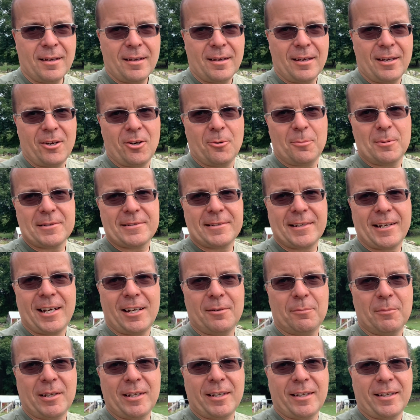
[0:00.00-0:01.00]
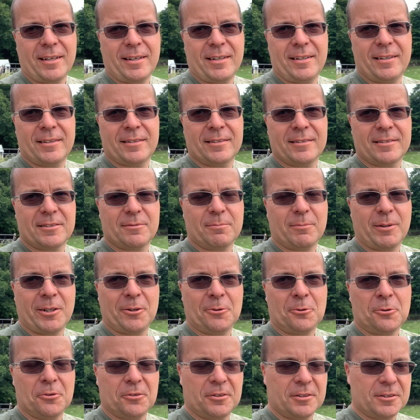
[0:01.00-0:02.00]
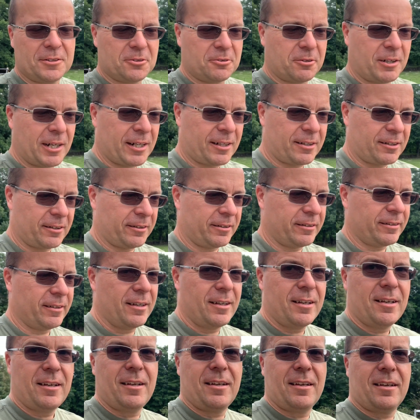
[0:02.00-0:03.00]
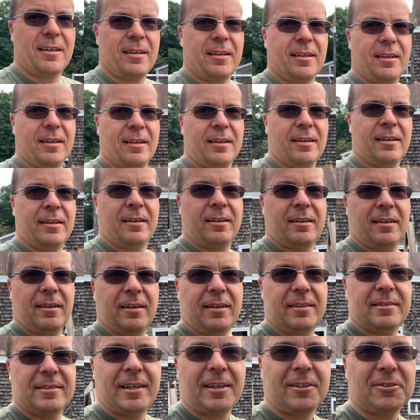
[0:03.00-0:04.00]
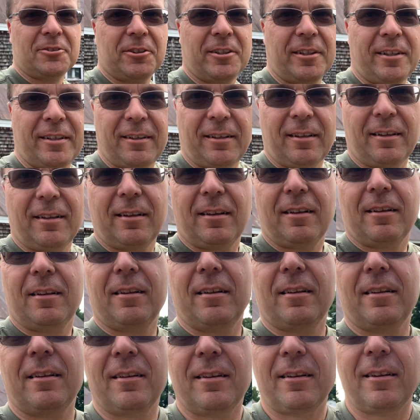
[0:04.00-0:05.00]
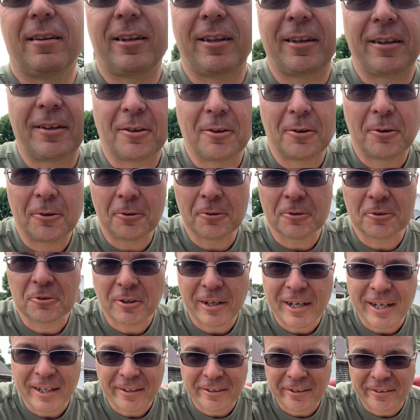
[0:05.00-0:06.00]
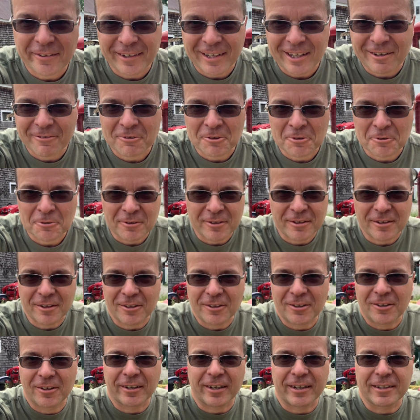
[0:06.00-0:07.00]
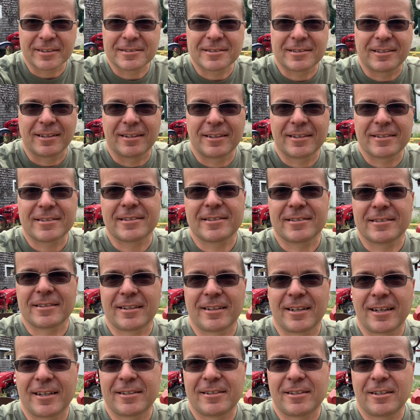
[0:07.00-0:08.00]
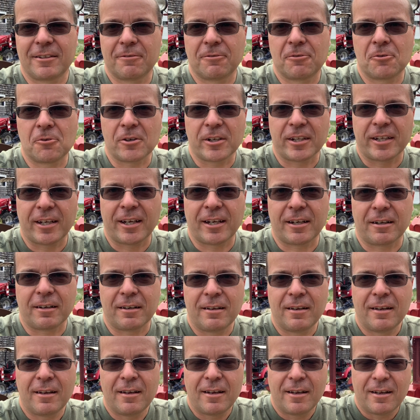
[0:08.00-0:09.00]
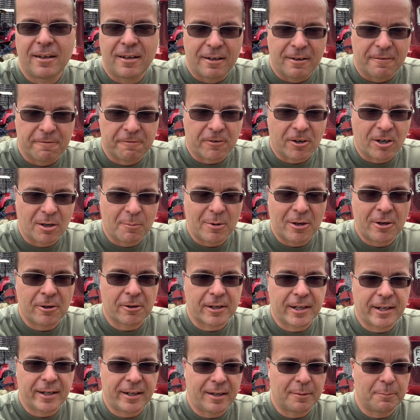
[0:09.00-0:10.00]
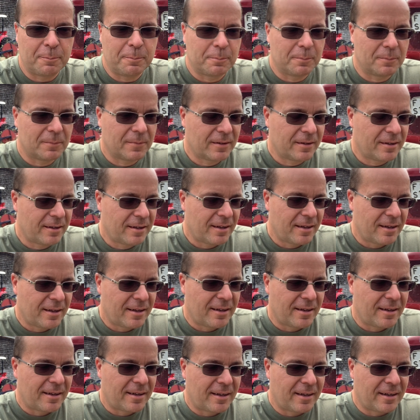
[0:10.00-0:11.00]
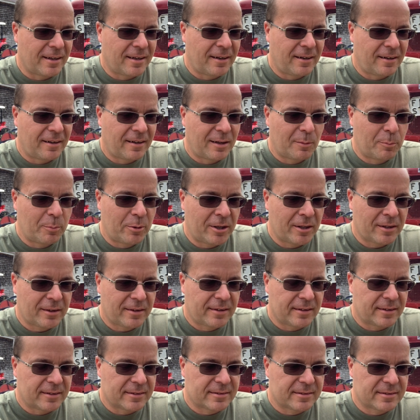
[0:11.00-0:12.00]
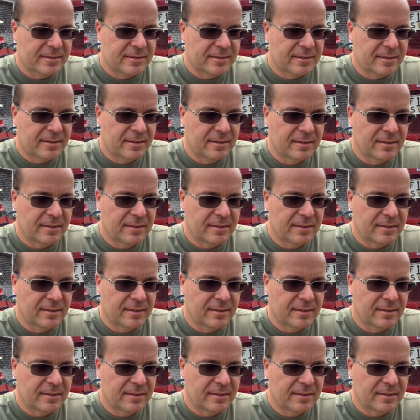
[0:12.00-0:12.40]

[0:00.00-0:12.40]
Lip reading: Here beside me is my oldest tractor, and it's actually the old tractor that I've owned the longest, and this is a 1948 Farmall Cub, and I bought this